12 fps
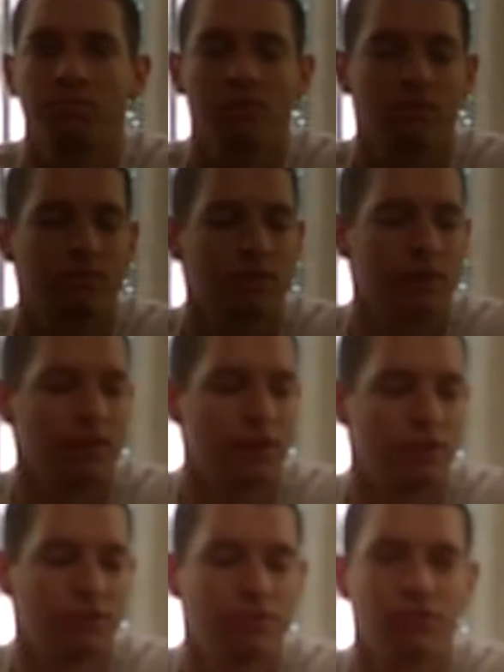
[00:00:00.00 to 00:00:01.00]
You're just going to
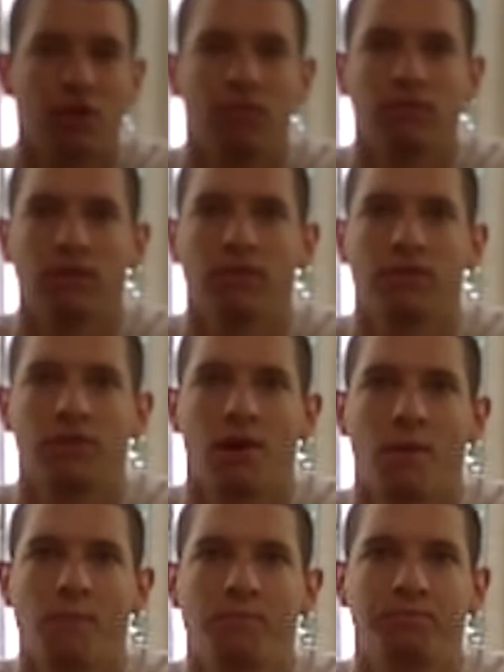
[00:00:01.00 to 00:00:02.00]
let it dissolve around the
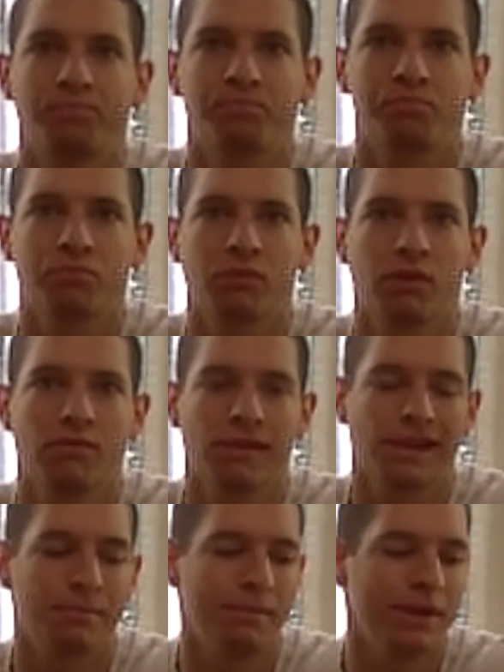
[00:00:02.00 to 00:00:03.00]
tongue for
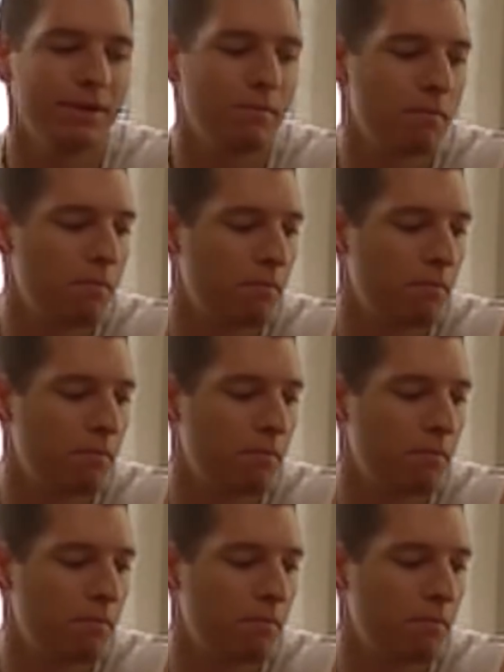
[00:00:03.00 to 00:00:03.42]
like a minute